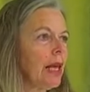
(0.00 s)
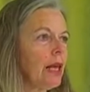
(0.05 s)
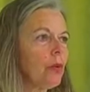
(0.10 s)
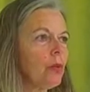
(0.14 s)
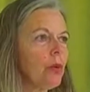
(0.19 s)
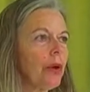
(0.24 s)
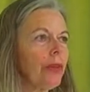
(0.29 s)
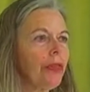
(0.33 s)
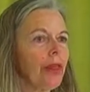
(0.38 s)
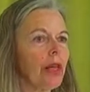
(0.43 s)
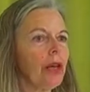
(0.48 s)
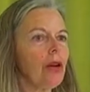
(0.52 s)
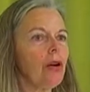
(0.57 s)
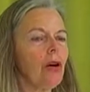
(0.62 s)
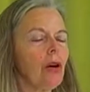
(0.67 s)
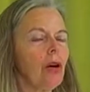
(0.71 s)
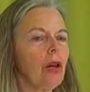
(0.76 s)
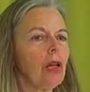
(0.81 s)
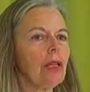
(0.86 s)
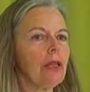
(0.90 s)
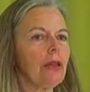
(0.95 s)
And within
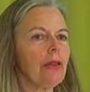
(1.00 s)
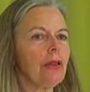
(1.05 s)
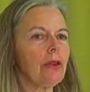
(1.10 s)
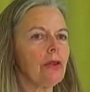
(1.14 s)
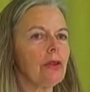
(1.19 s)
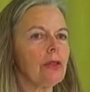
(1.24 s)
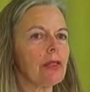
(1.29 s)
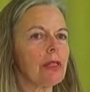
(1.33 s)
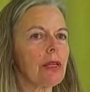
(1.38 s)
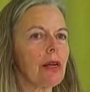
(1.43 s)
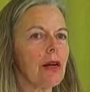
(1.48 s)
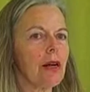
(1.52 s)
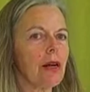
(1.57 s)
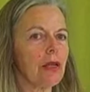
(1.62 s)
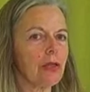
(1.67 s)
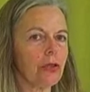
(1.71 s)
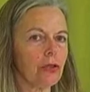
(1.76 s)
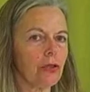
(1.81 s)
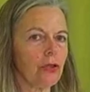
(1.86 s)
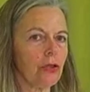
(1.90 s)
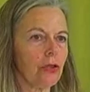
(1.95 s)
all of those
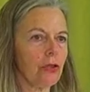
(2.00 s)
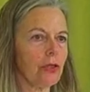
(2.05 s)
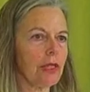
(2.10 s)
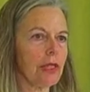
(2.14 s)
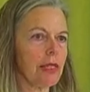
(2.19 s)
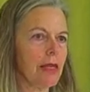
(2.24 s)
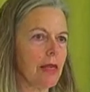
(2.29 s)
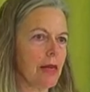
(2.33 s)
cultures,